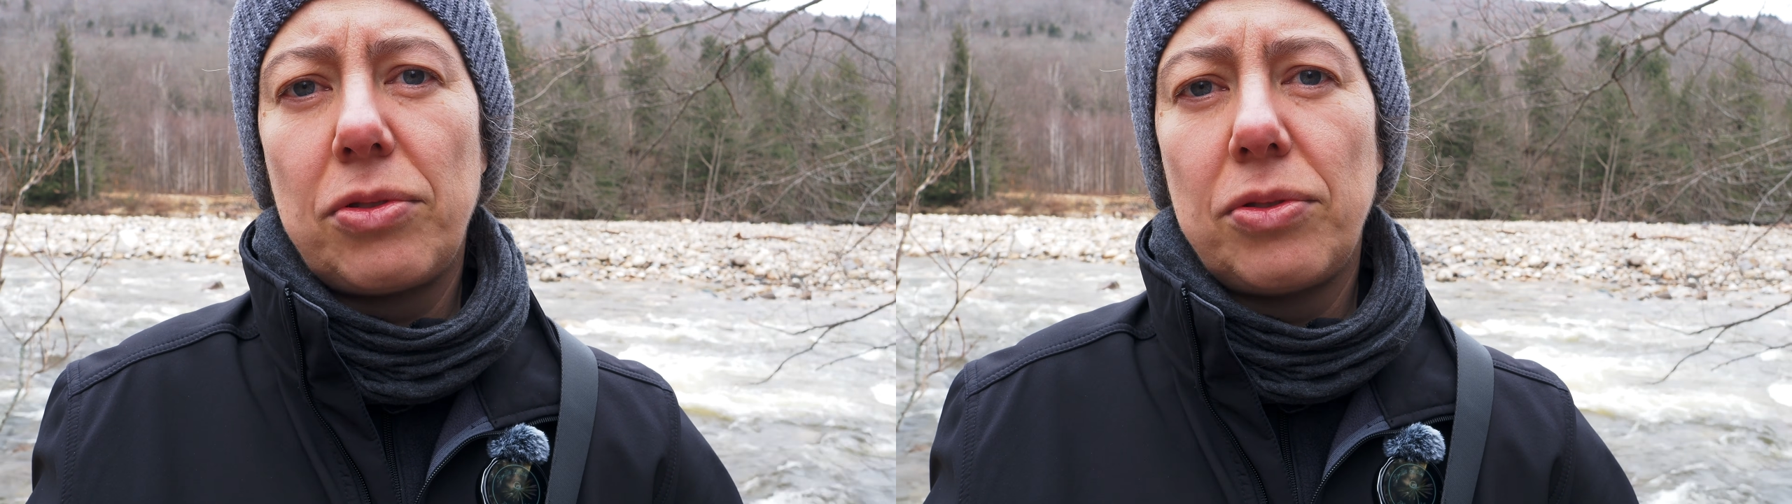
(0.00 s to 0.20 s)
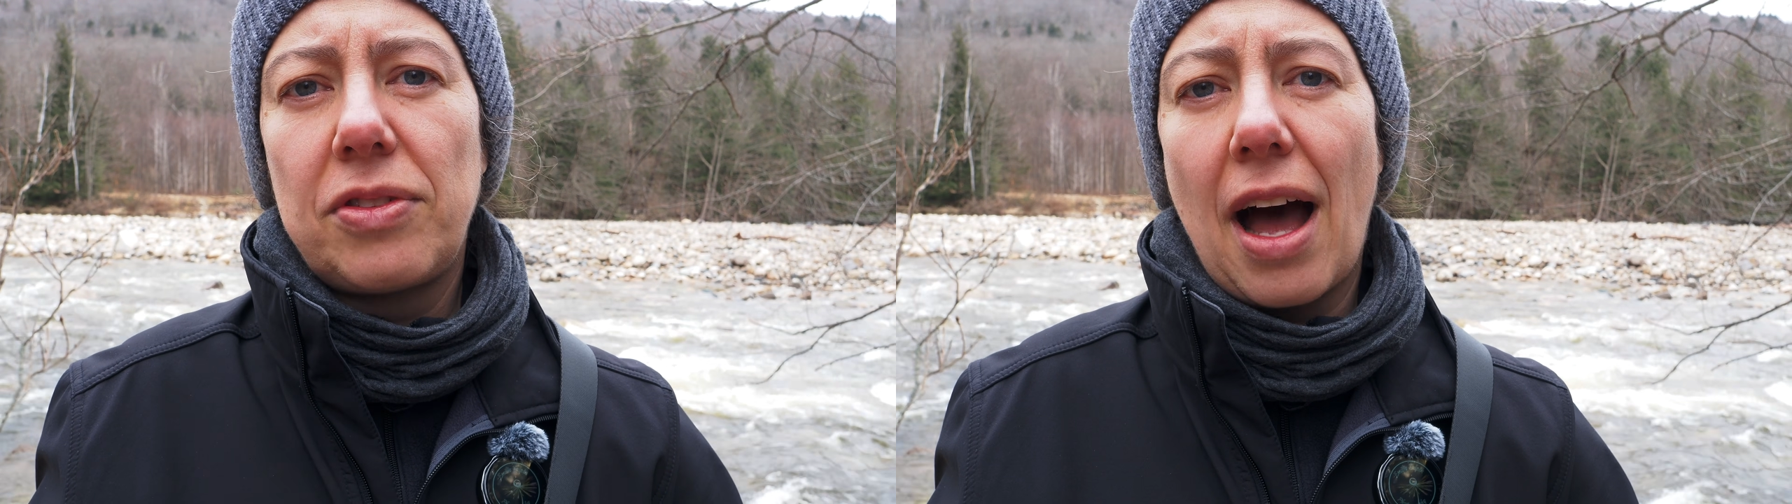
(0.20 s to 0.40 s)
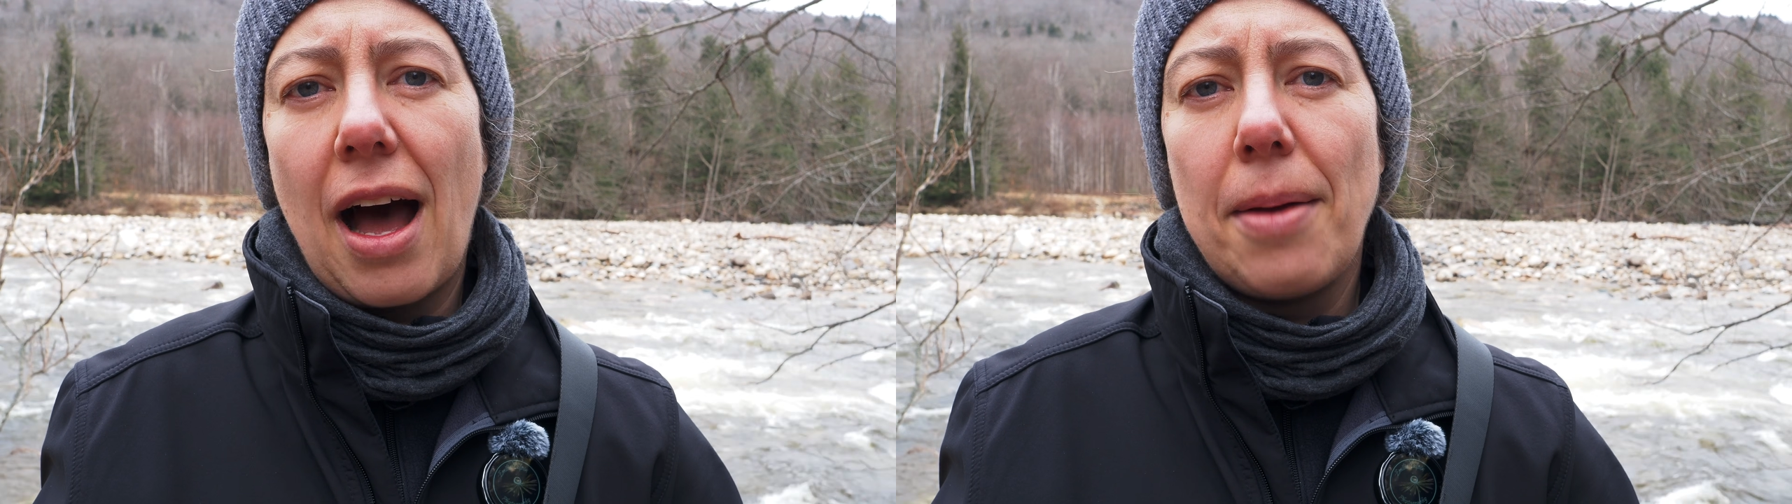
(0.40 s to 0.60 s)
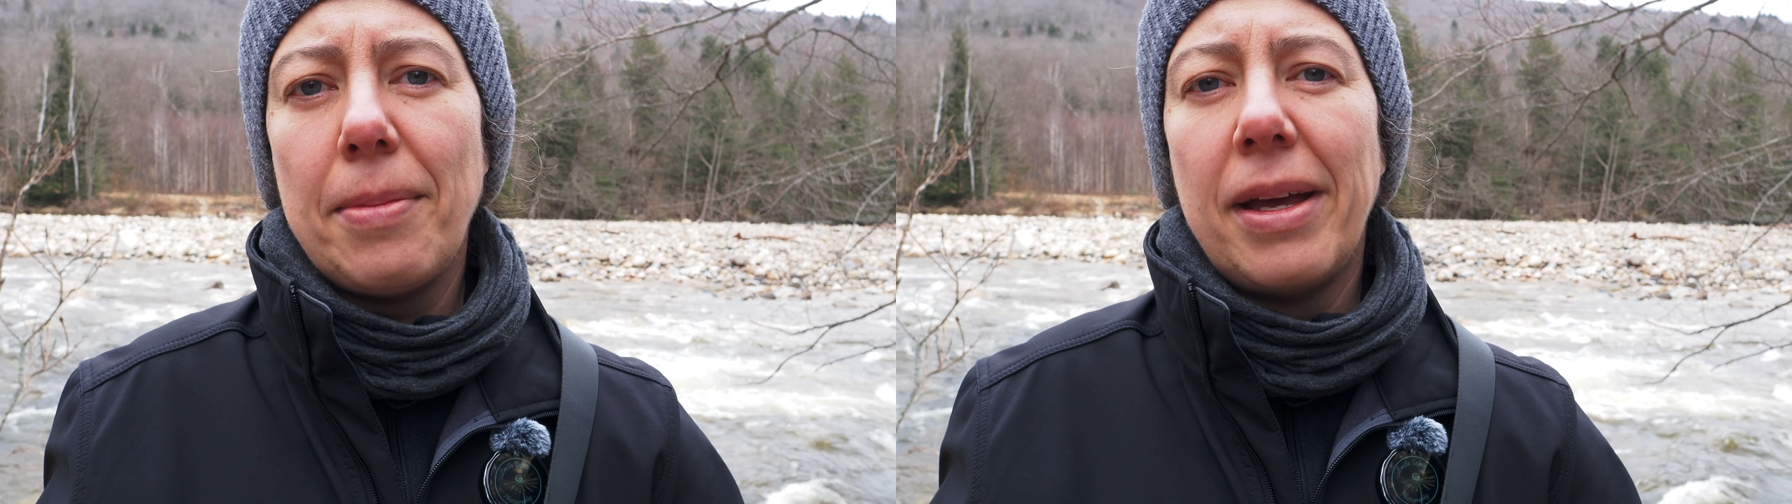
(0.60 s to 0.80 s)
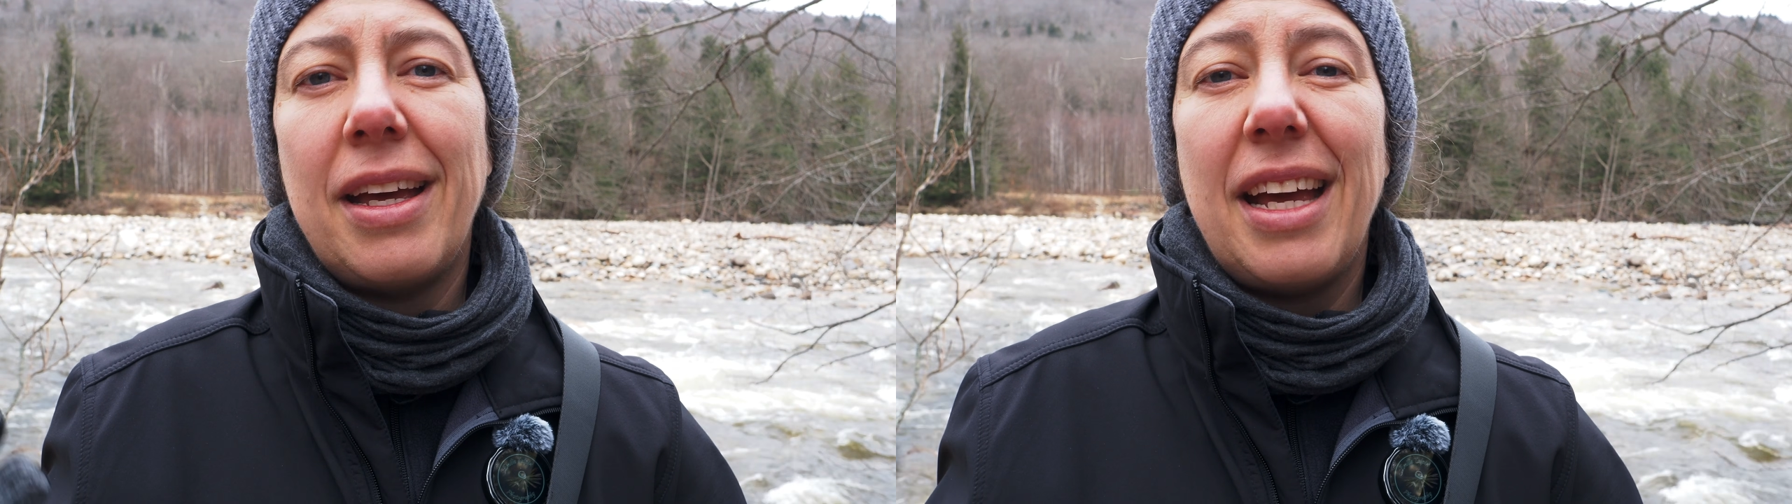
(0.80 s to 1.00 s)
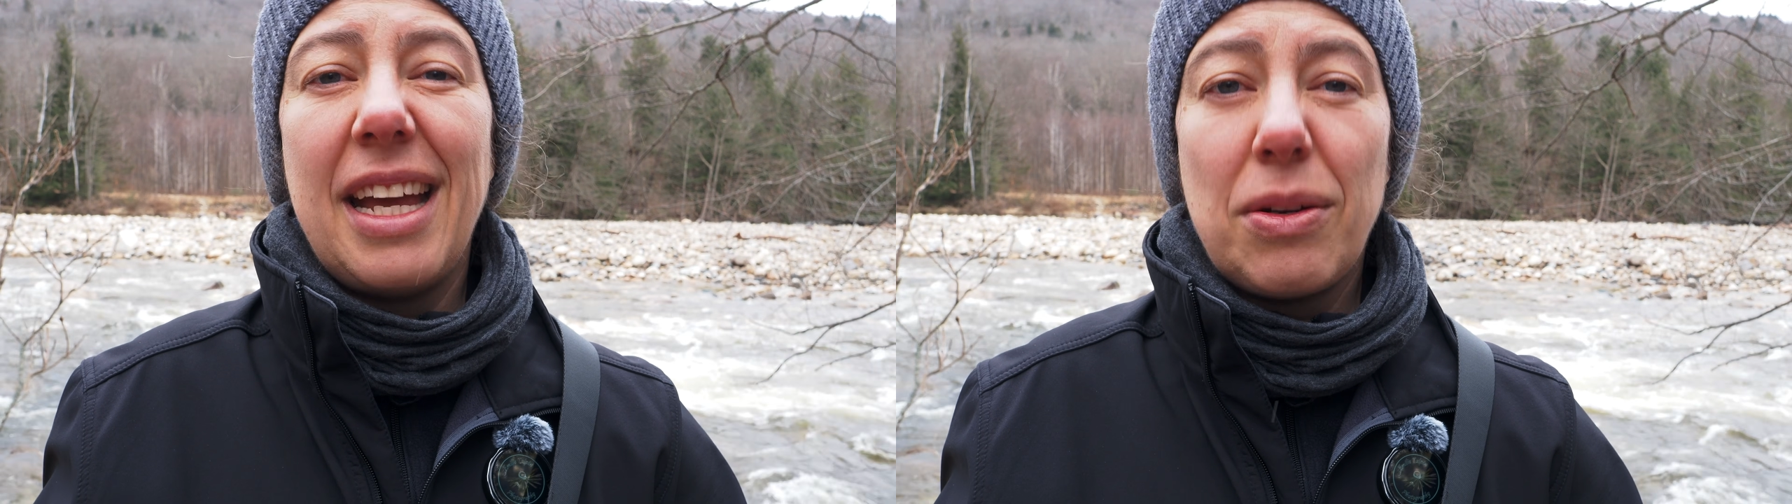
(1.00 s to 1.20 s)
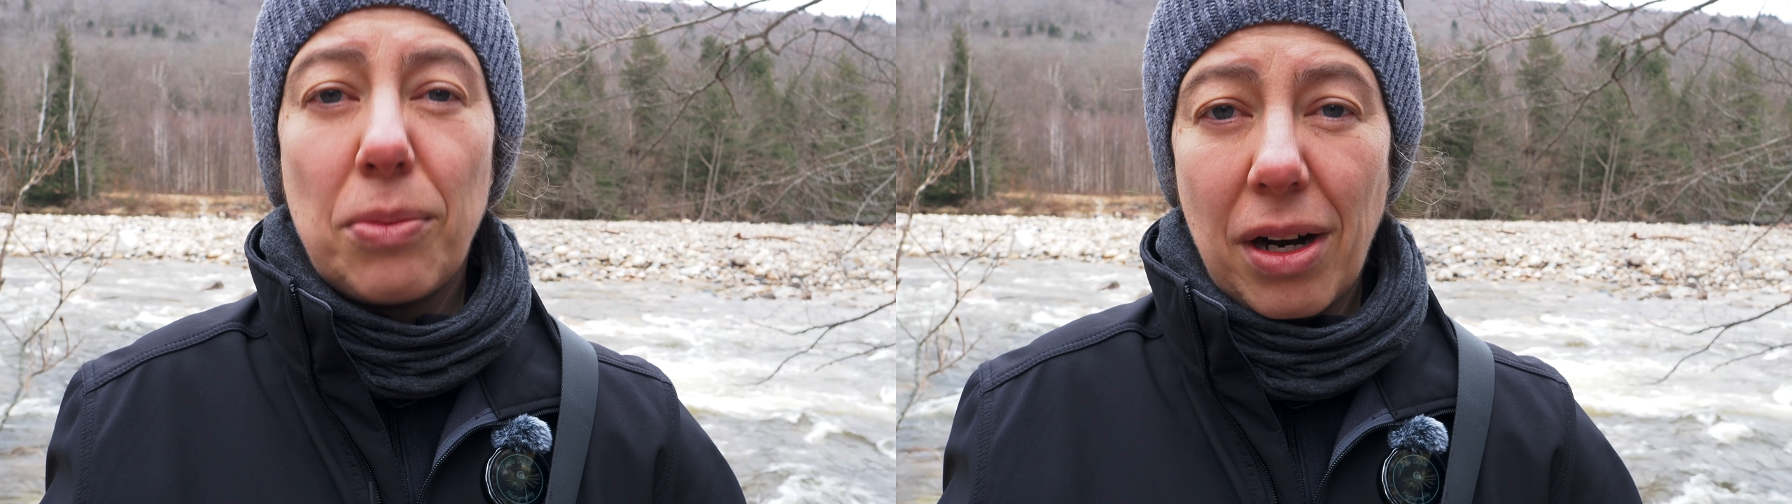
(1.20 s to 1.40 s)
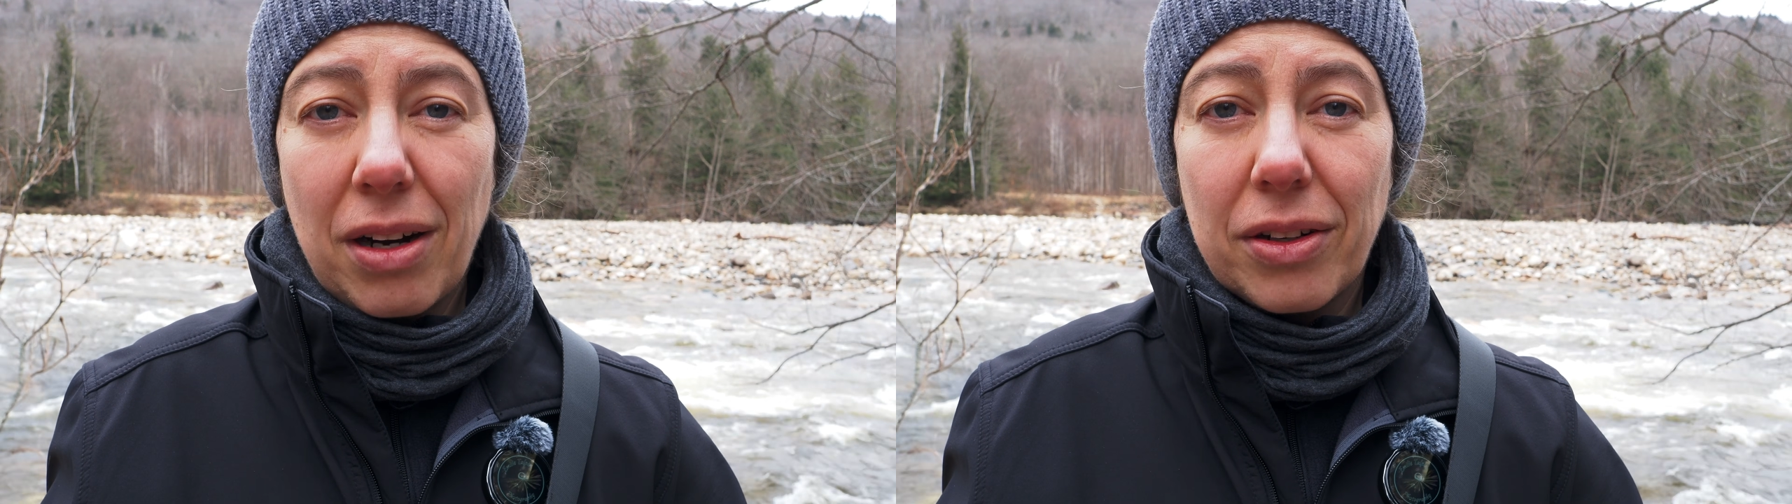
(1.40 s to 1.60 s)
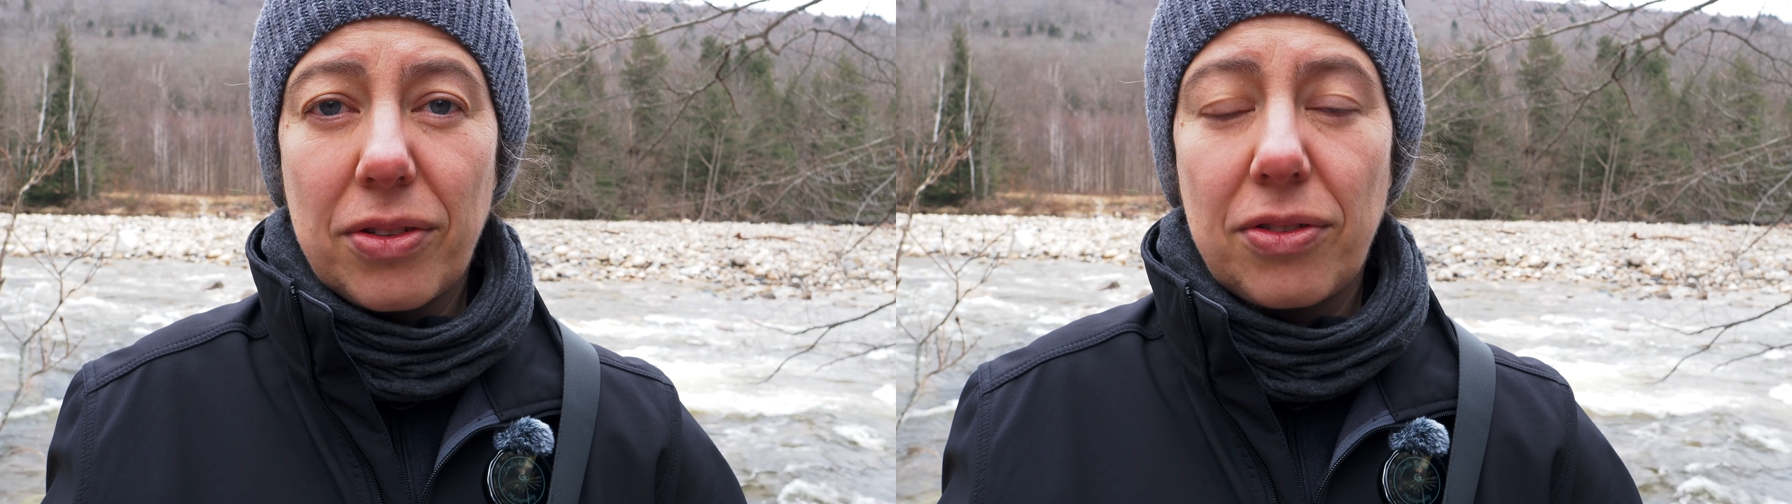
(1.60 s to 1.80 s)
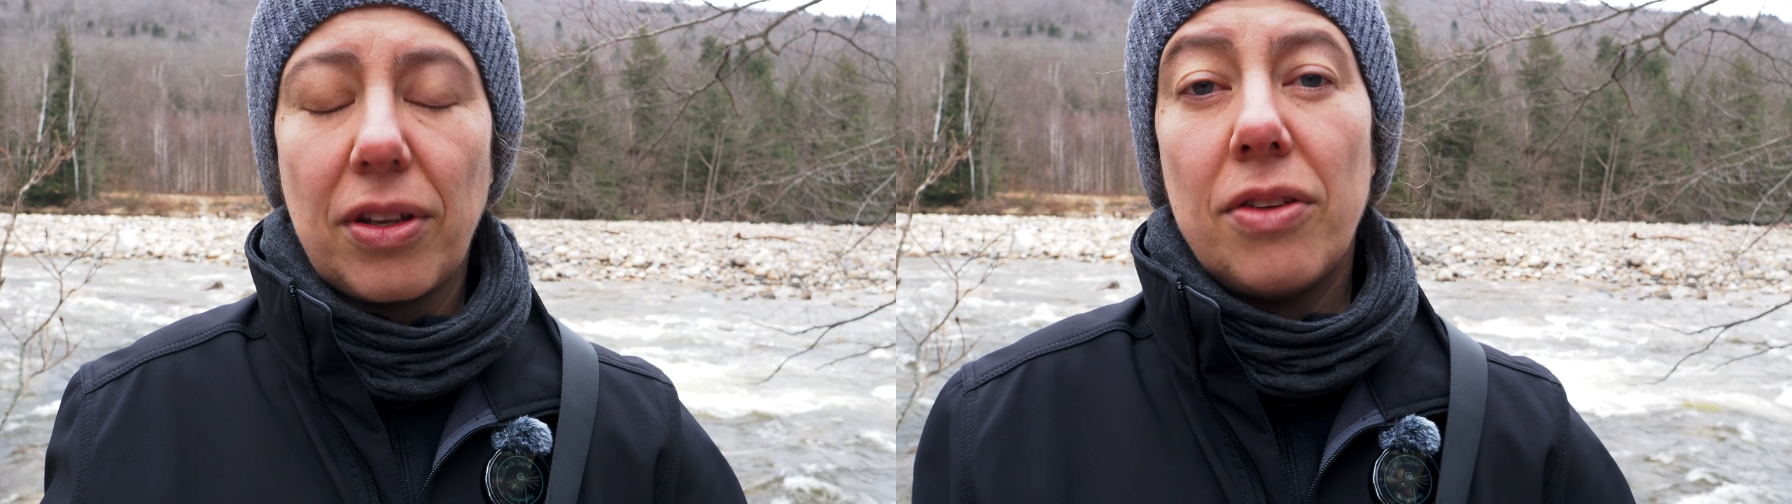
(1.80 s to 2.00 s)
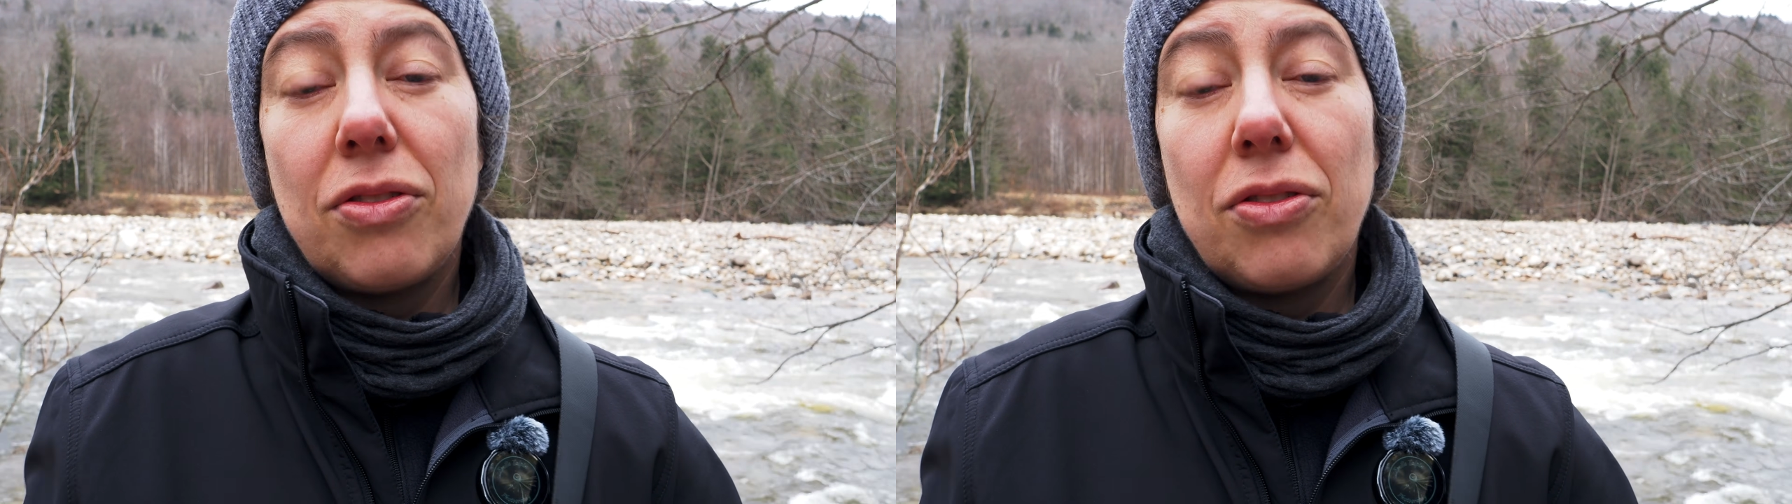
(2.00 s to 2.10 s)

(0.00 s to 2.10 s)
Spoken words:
to time, it works.